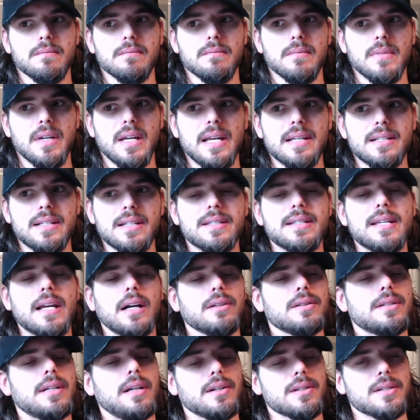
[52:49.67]
is a
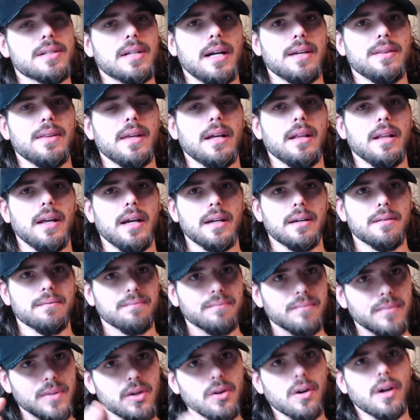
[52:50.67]
telltale sign that like
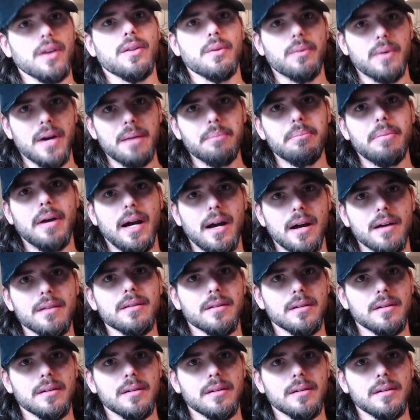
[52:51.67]
you're on the right path?